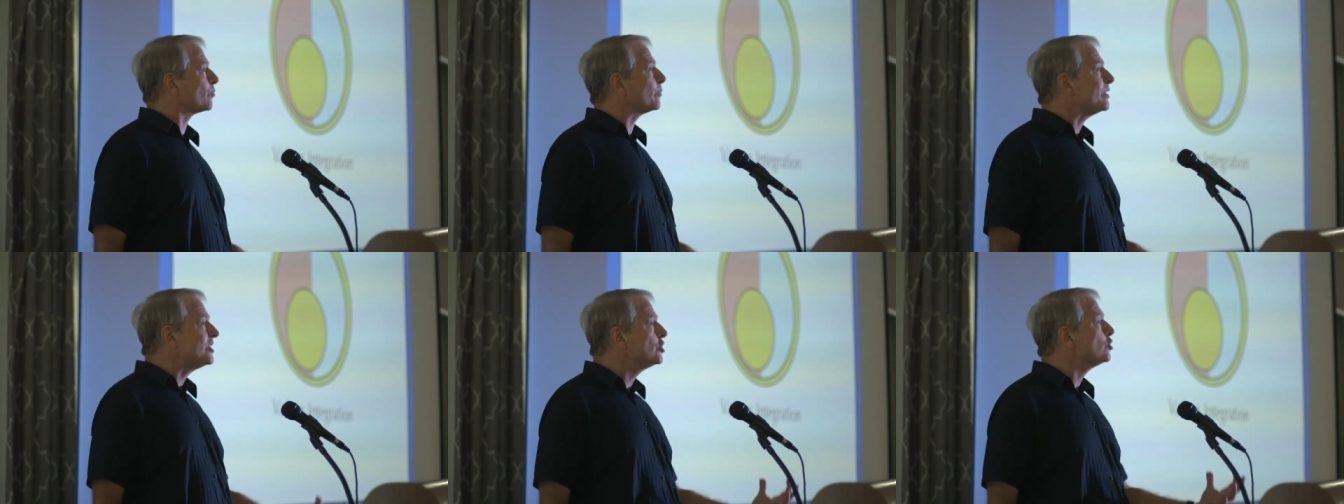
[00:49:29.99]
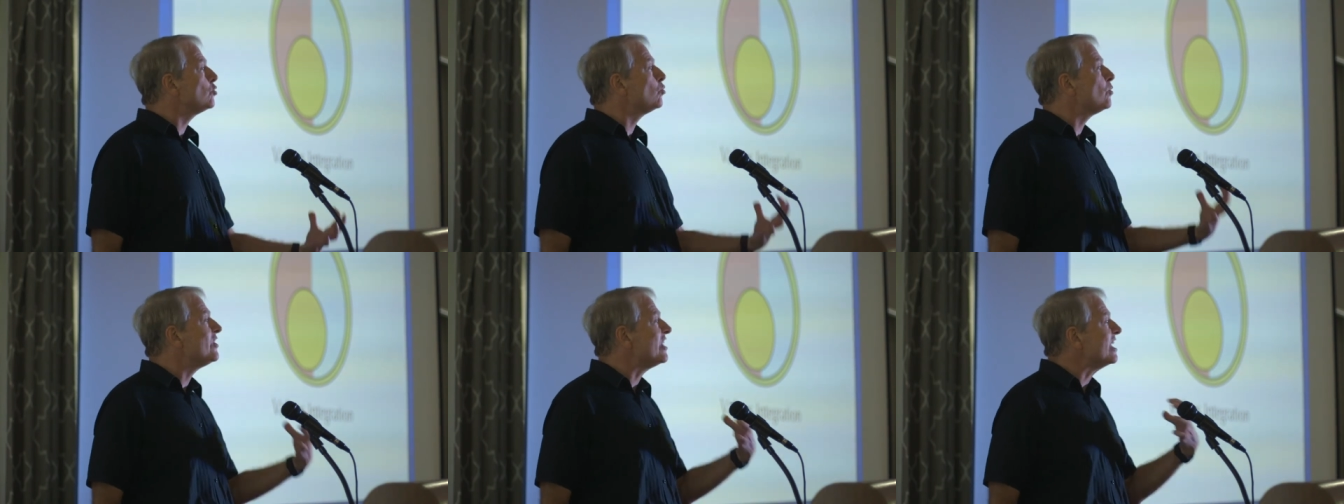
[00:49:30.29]
that we
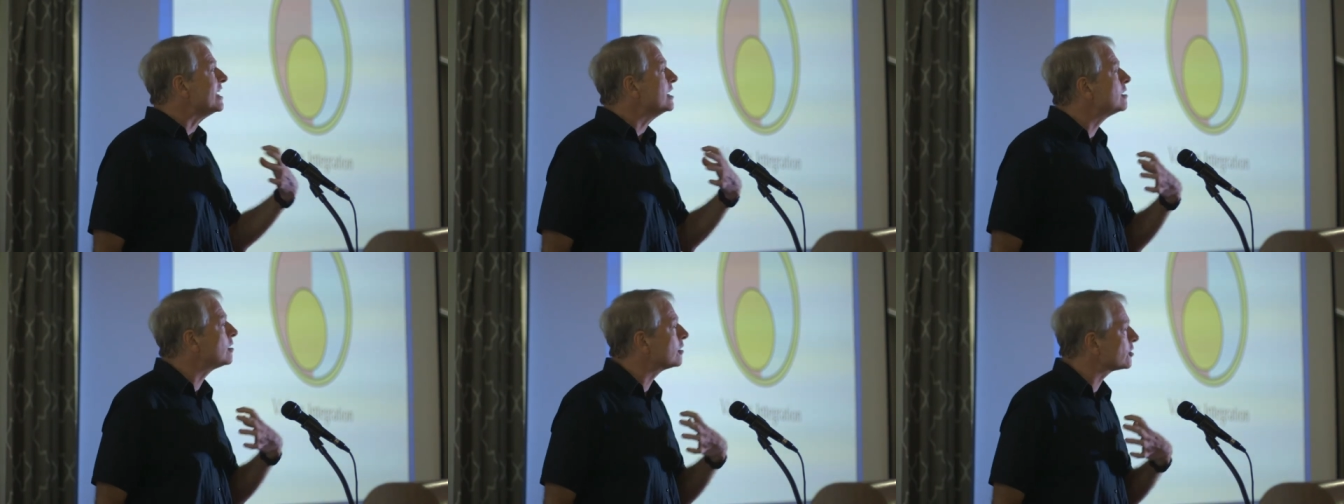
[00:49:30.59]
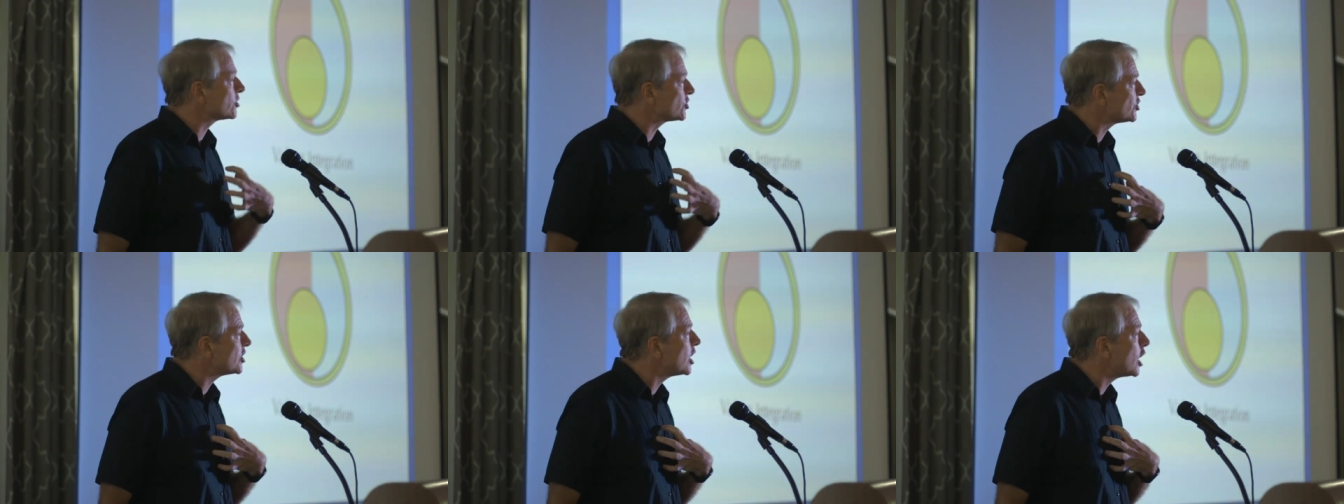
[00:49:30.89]
do within
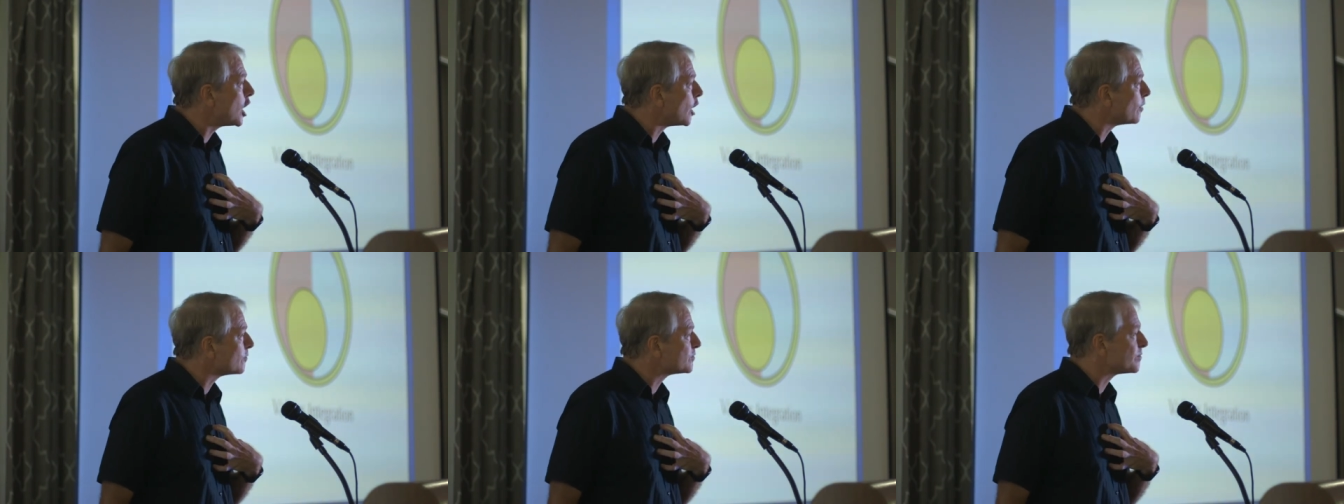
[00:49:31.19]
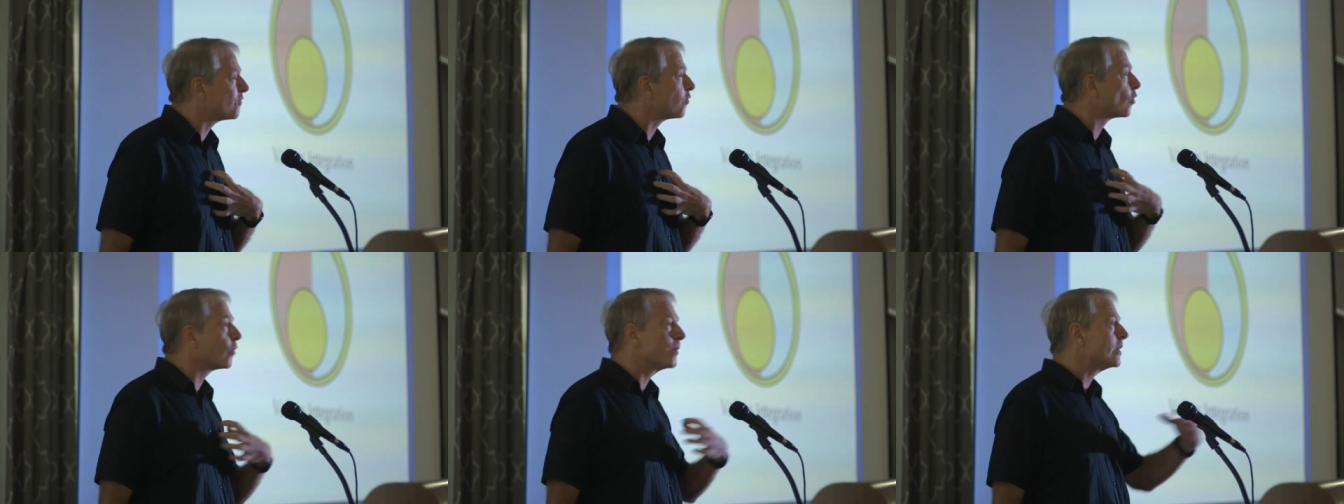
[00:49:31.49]
ourselves
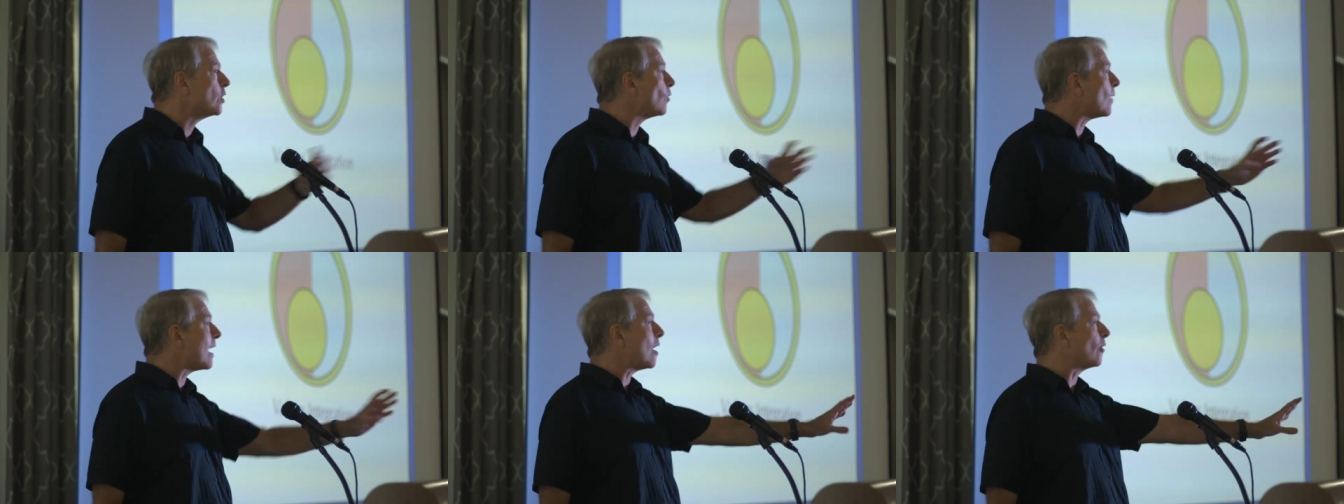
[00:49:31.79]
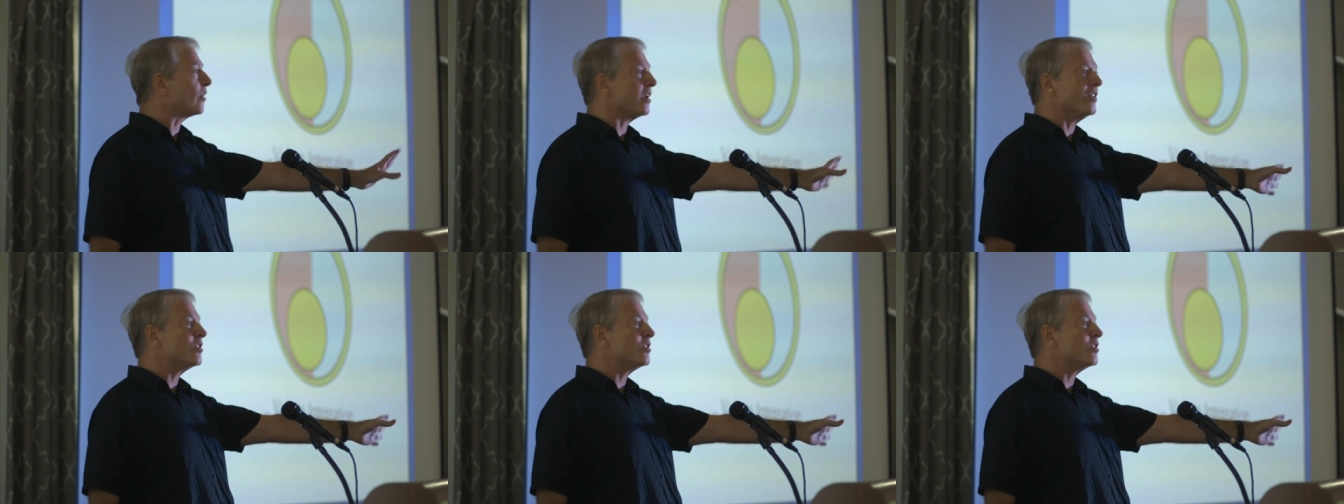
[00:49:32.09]
before we go out